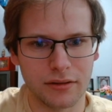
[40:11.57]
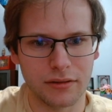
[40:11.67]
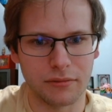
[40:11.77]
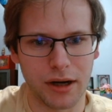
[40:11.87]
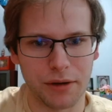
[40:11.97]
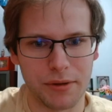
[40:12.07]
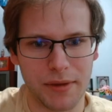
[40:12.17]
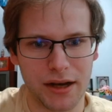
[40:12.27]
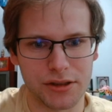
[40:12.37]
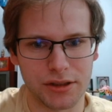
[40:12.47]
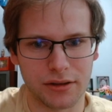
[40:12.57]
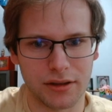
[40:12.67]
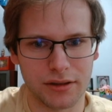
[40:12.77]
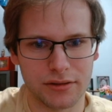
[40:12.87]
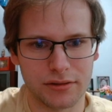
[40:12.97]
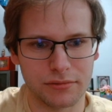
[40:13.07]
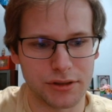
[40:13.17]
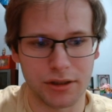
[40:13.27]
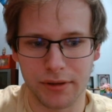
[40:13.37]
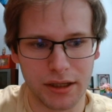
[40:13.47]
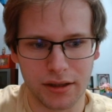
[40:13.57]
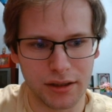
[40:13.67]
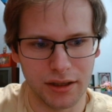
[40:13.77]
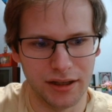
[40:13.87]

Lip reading: Why are we banishing things? What's going on?